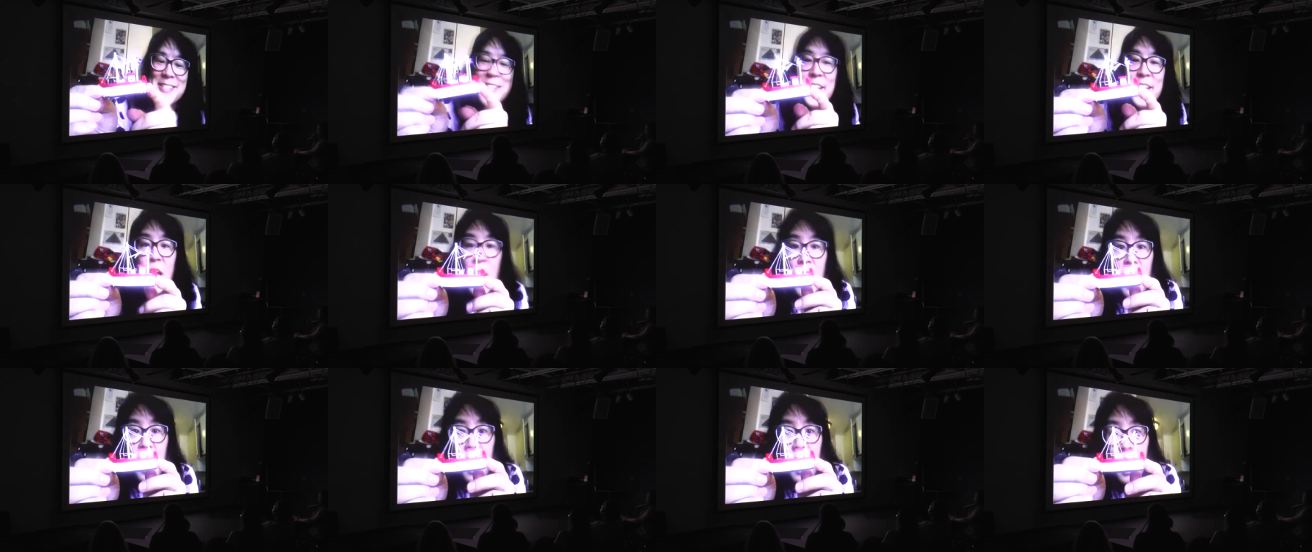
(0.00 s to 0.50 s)

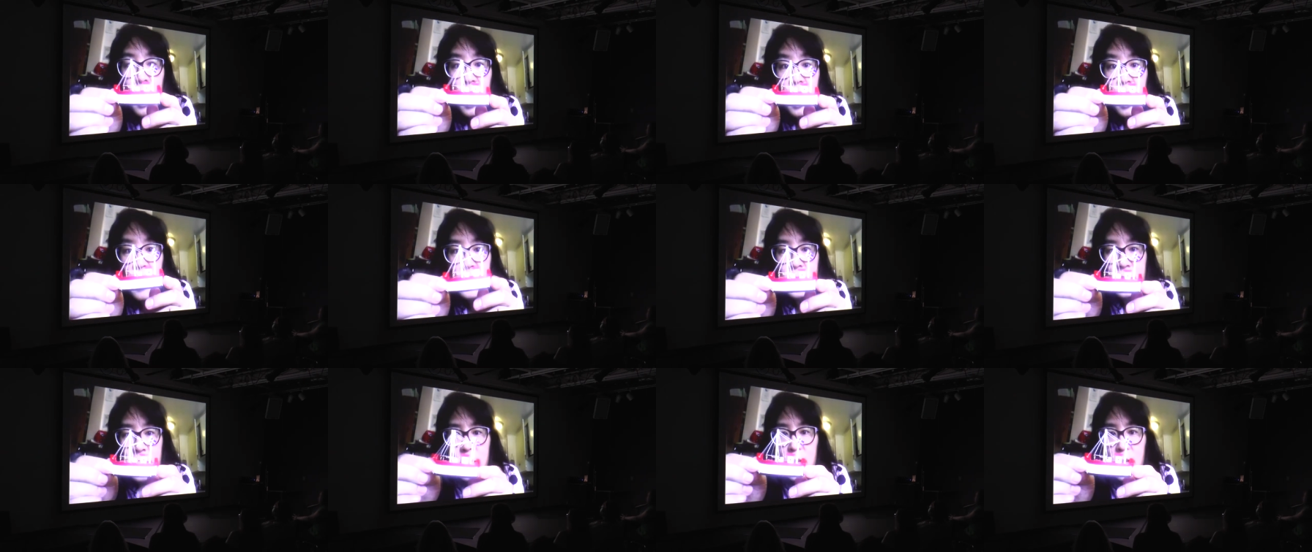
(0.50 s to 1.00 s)
cool
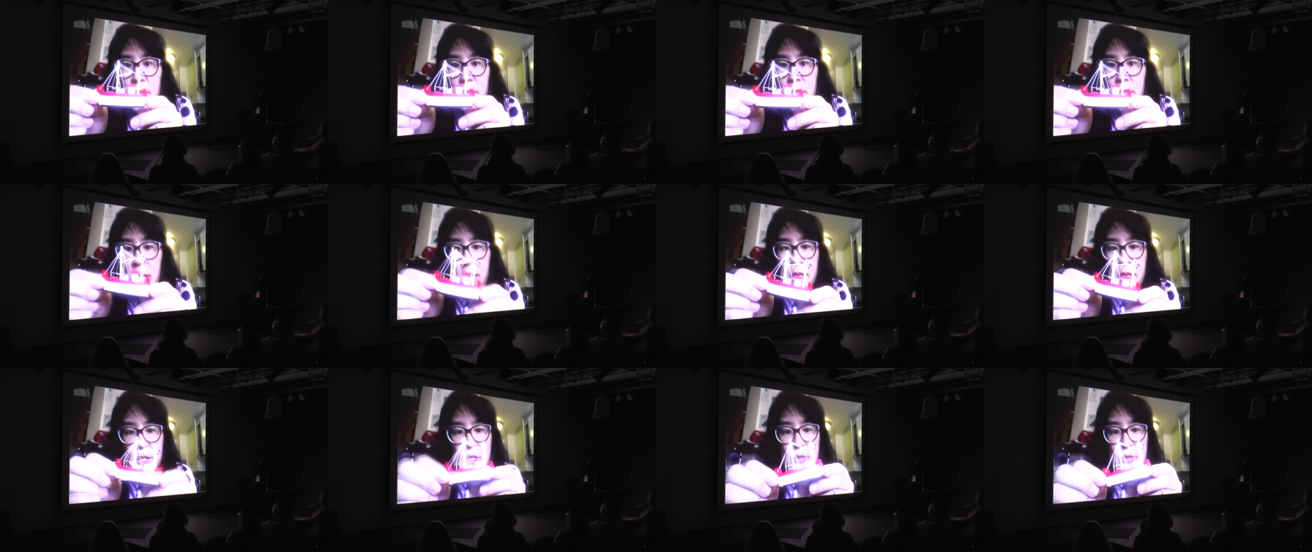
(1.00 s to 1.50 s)
and it
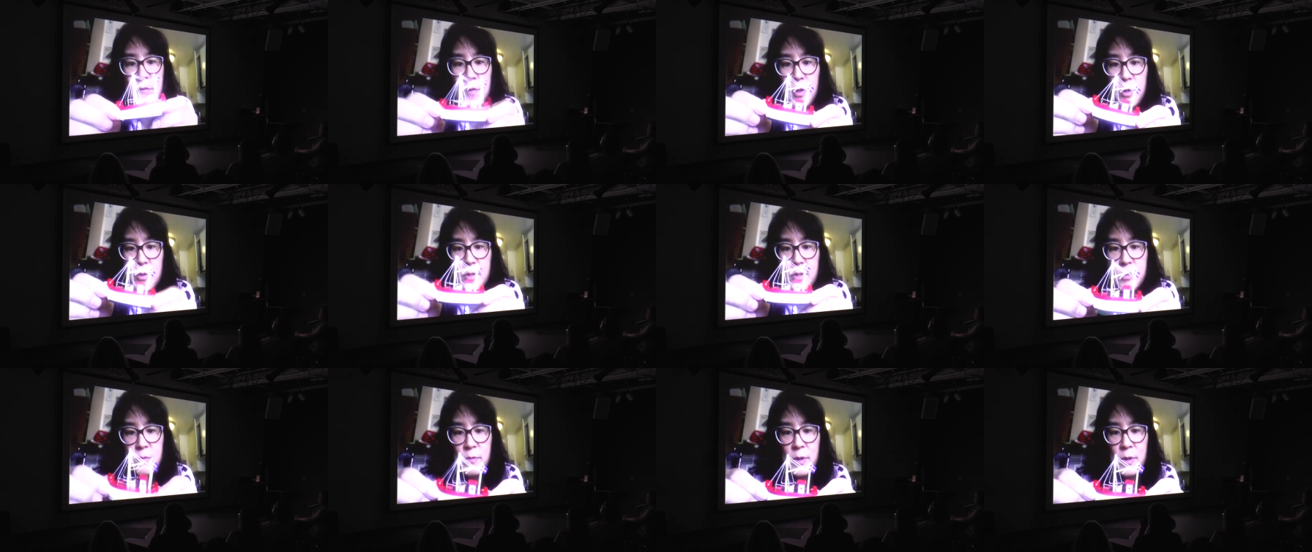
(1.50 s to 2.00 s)
kind of
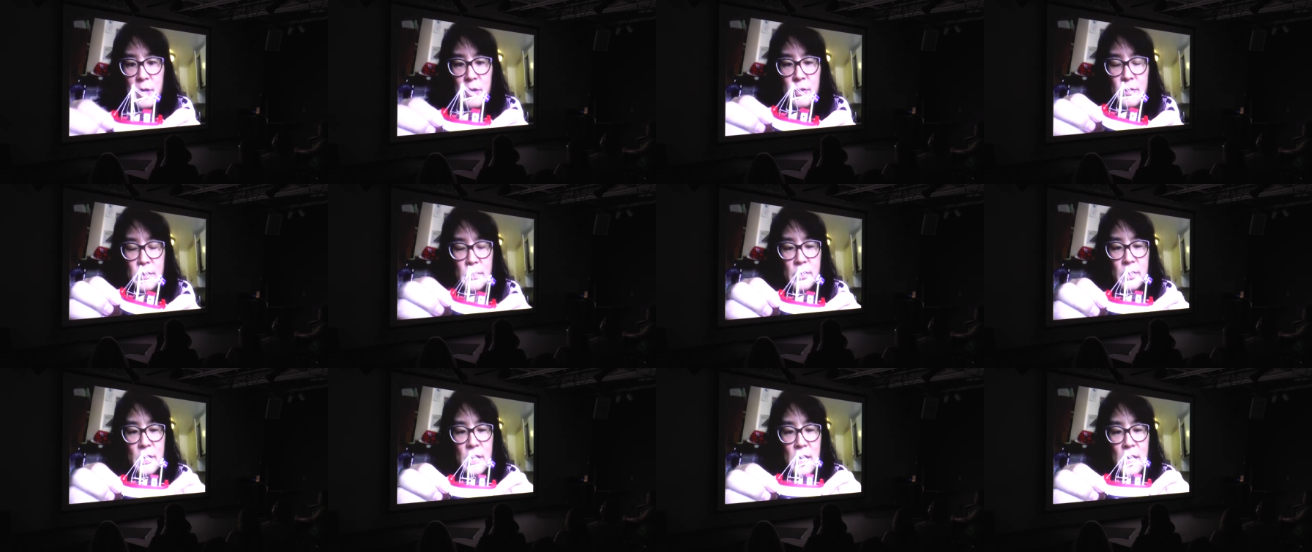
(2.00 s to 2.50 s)
floats around.
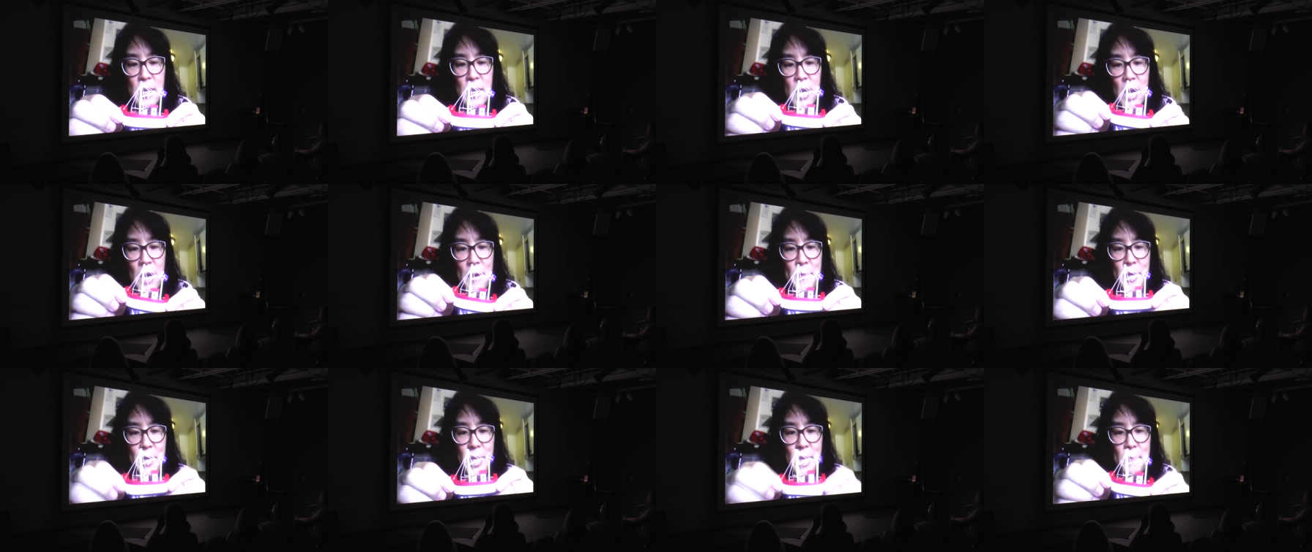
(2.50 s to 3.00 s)
And I'm
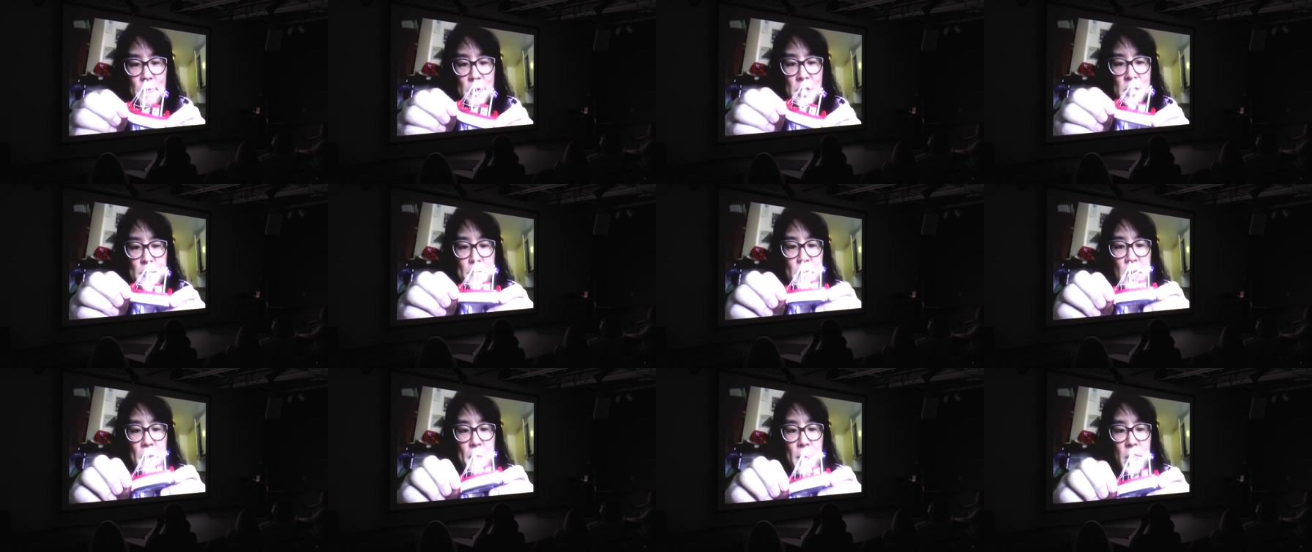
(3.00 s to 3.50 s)
going to keep this
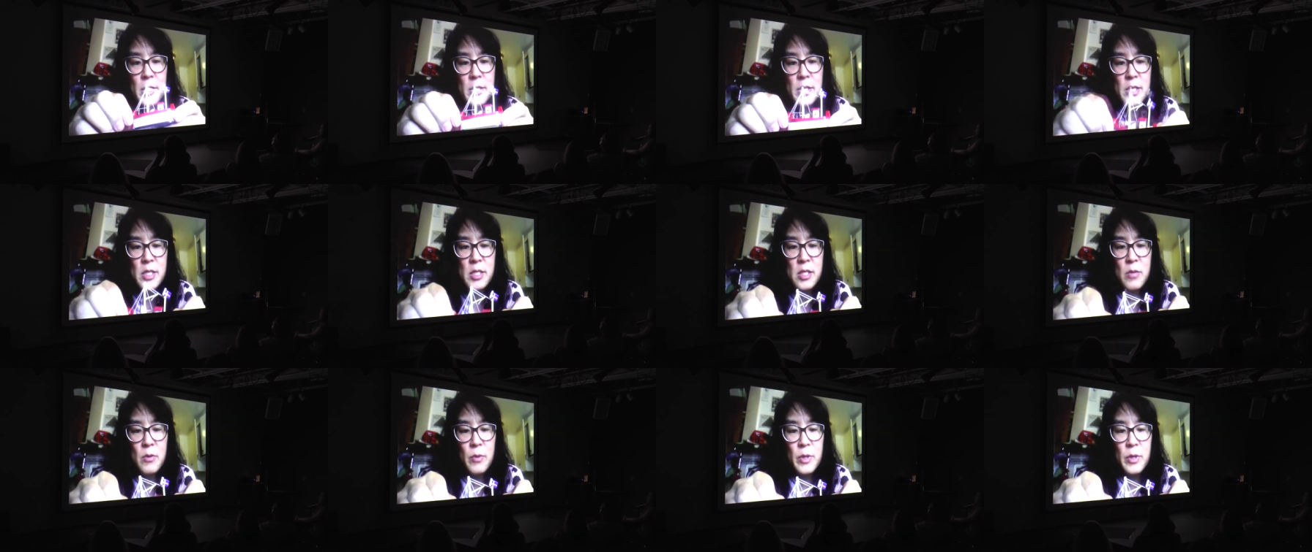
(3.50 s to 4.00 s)
by my
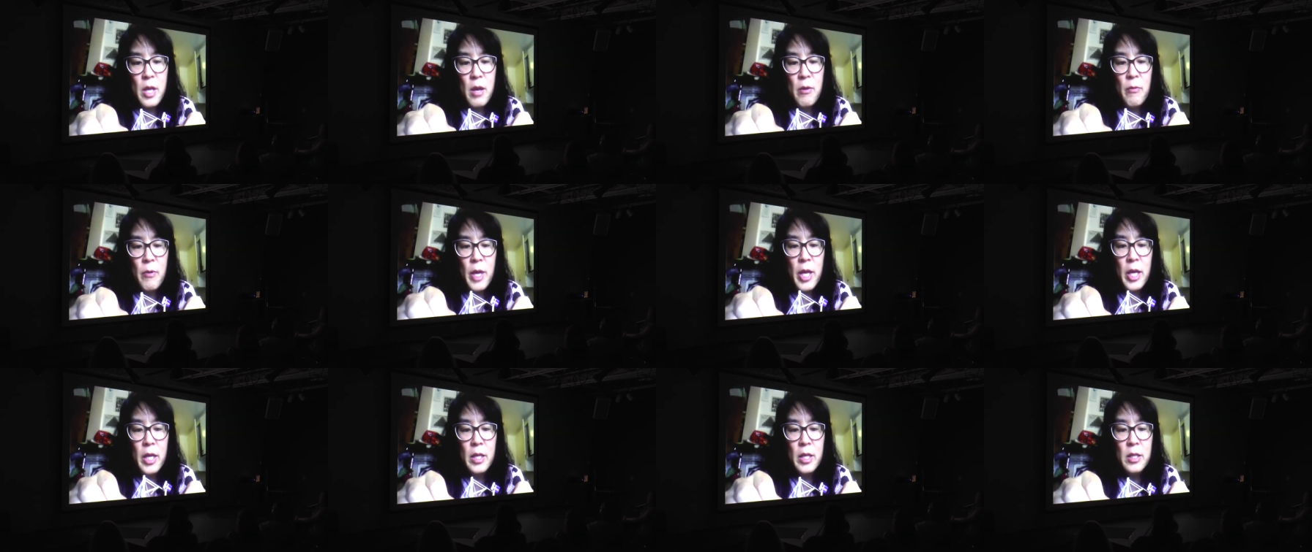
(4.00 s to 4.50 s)
desk when I
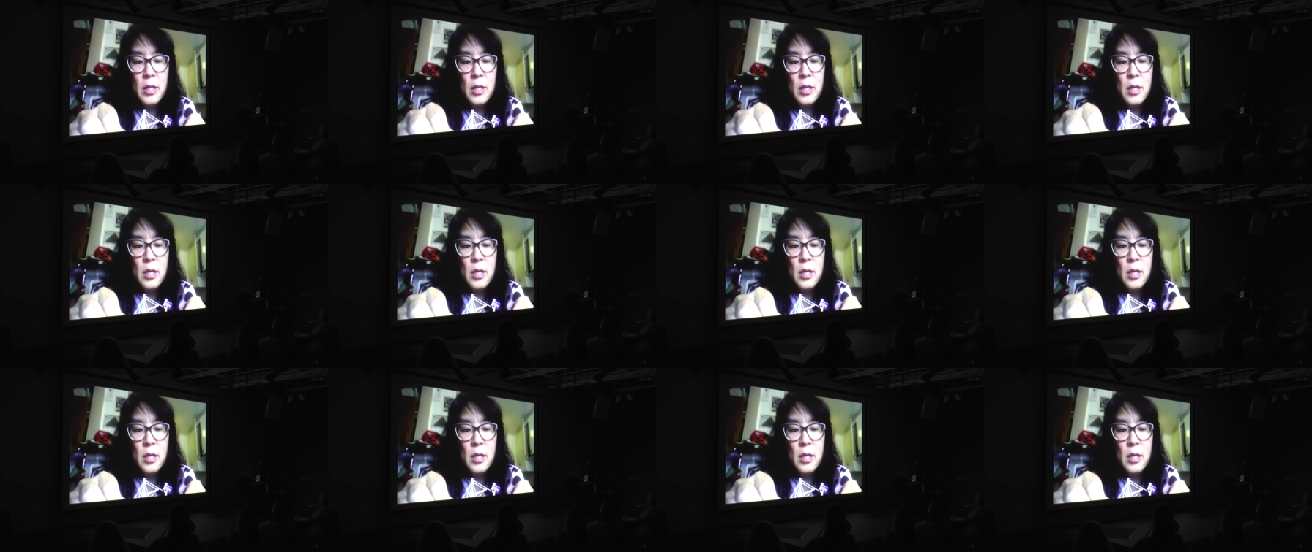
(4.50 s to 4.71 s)
write.